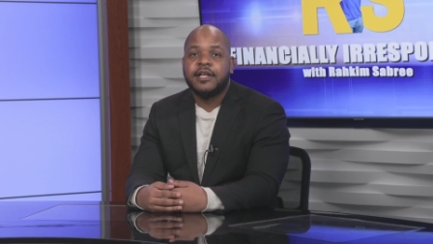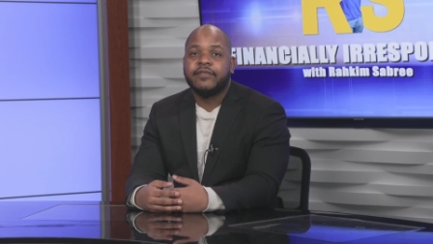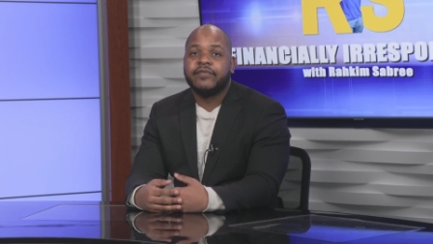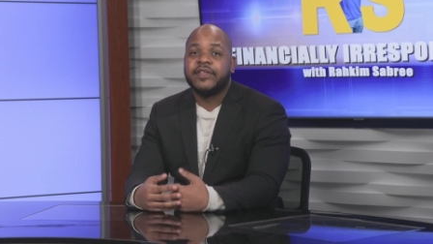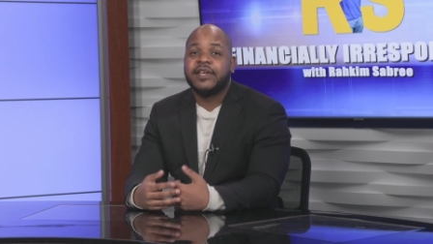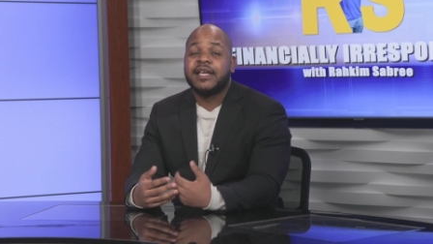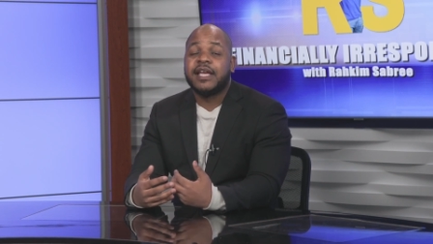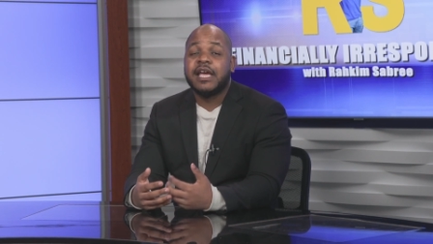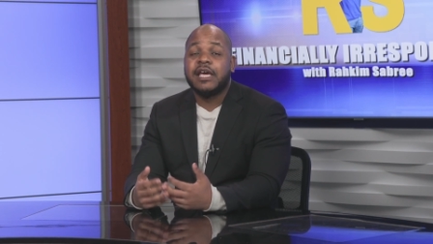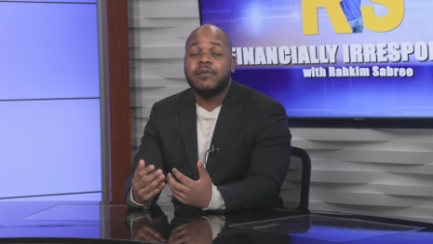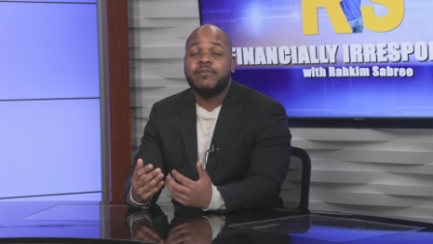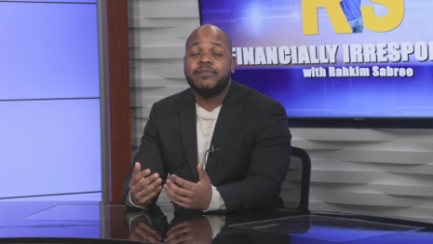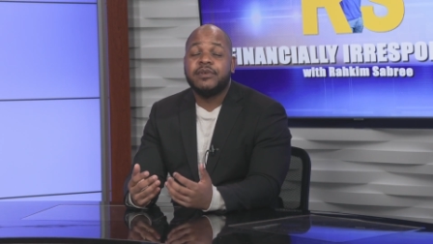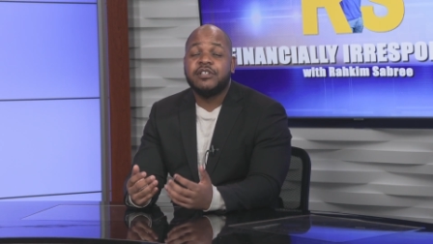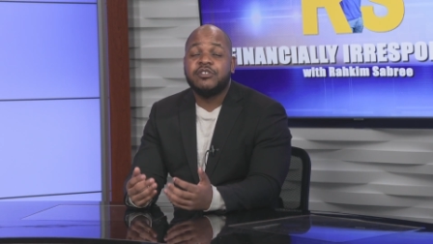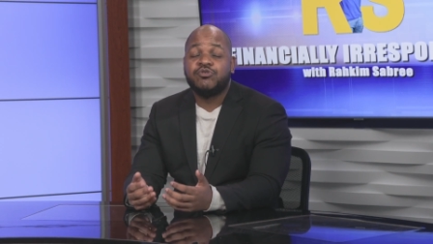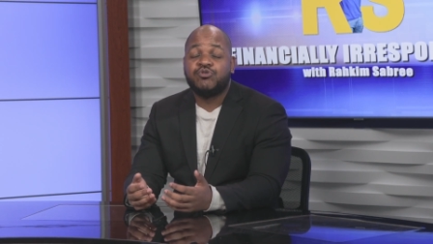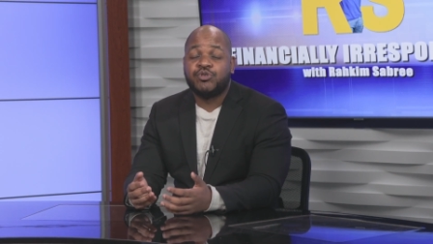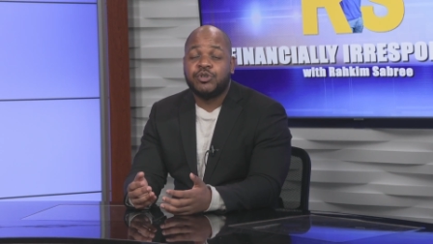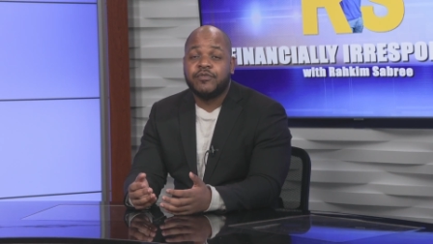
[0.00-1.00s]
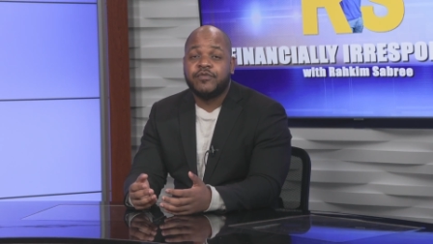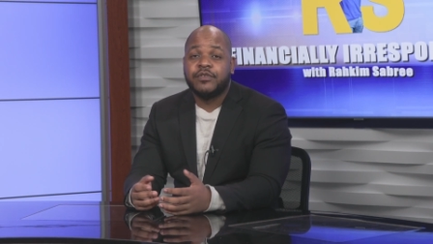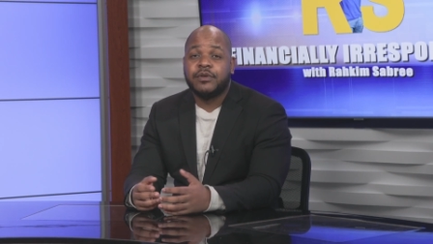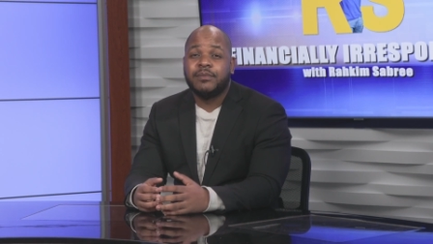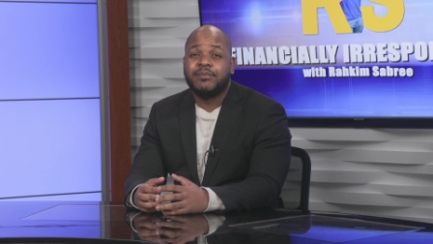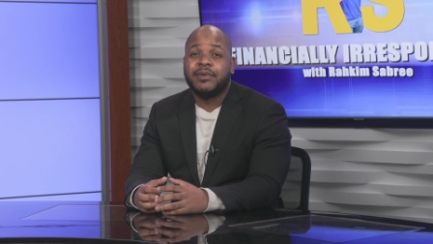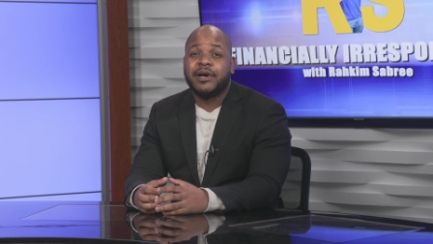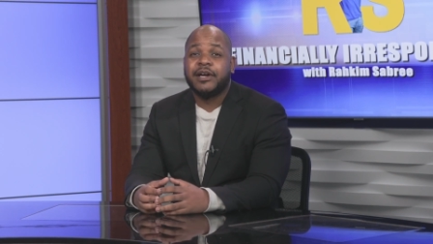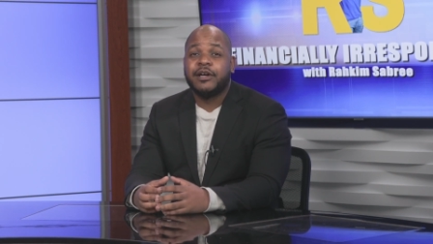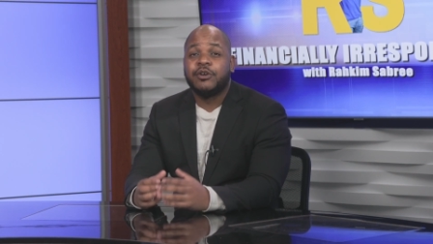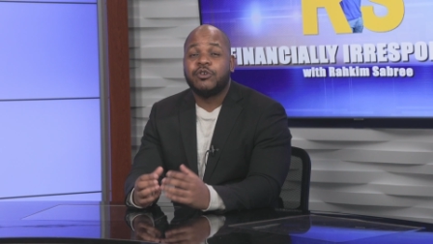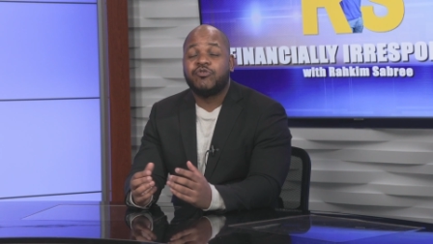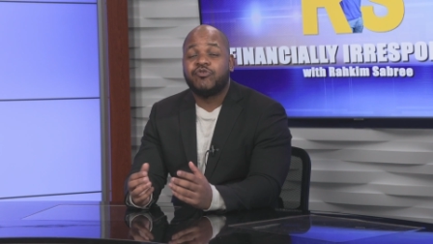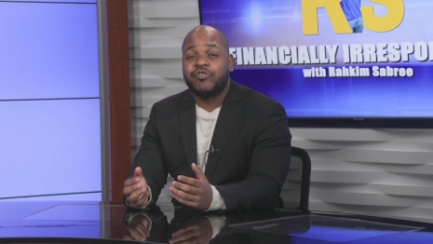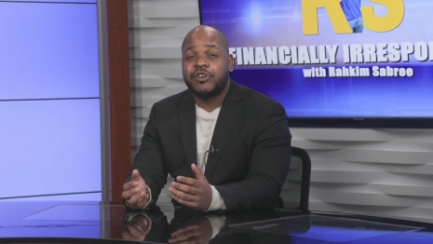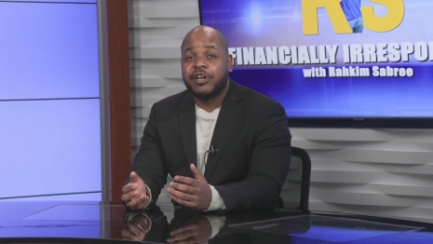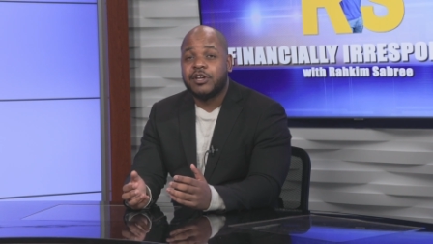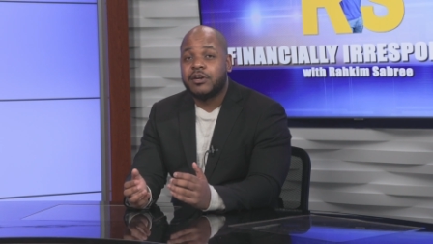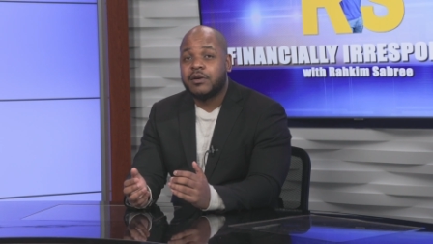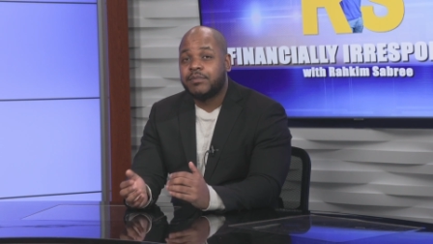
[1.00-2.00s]
they can be driven by a
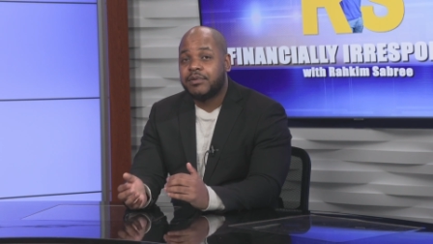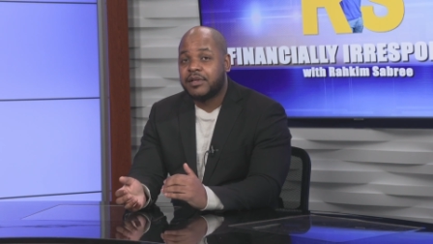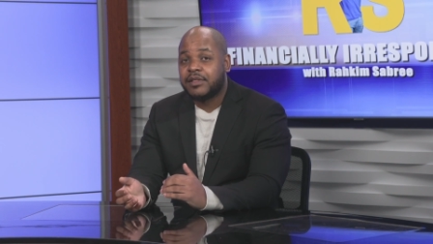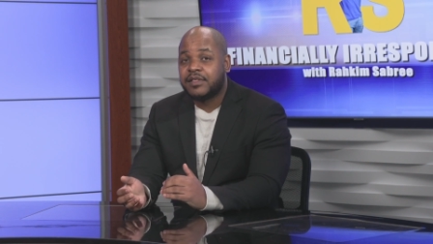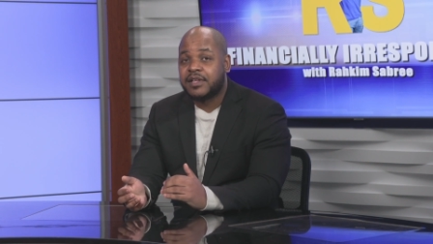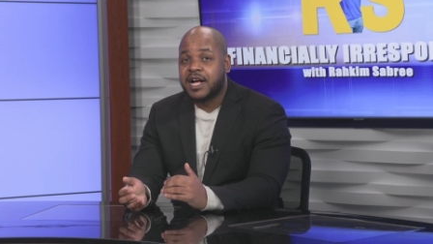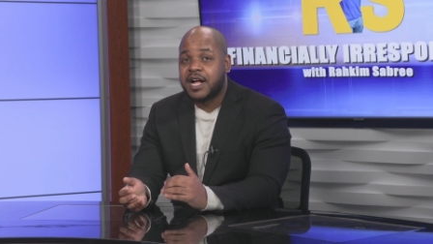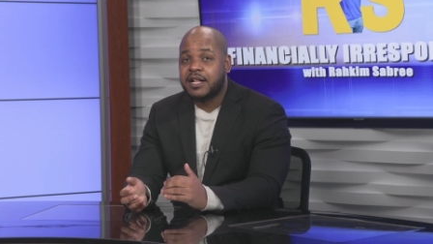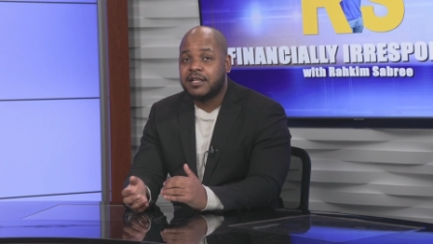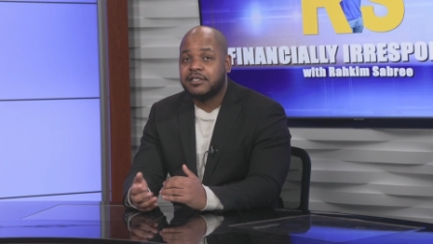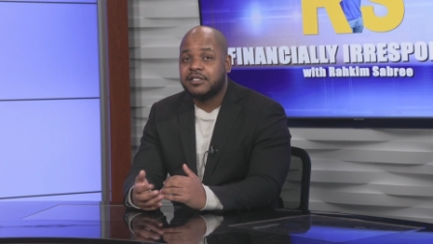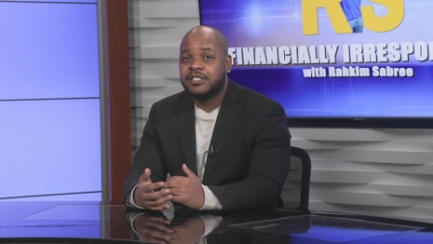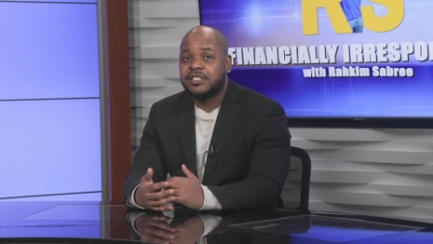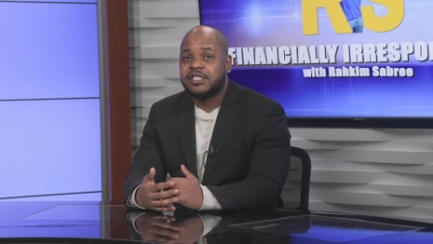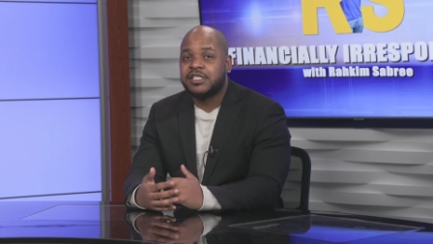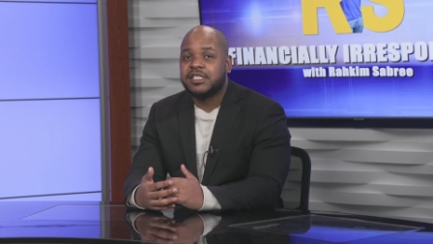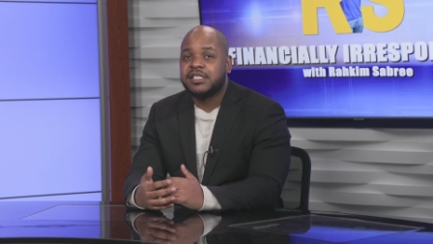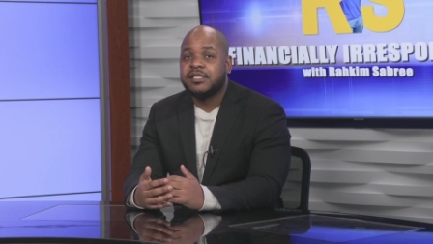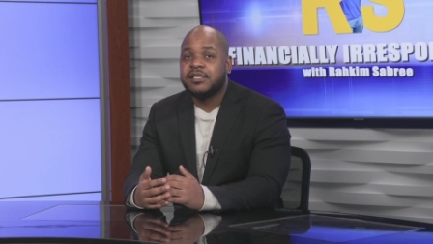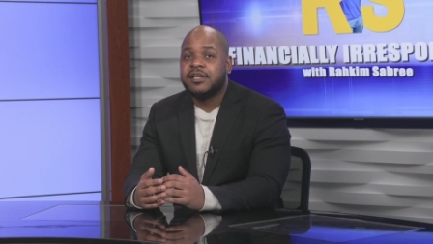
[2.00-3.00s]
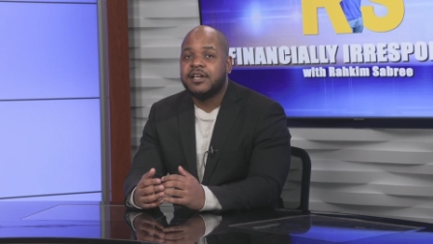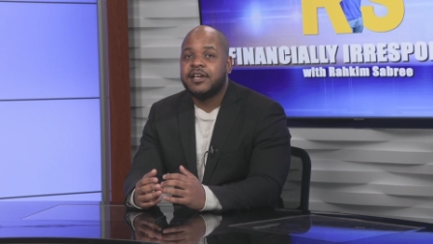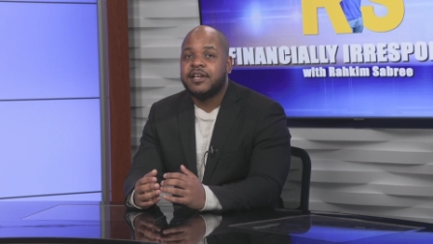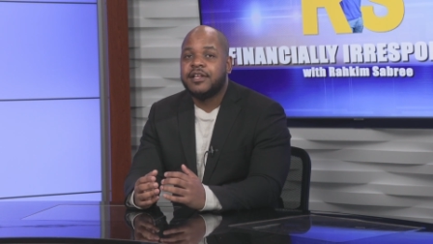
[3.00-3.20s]
greater pathology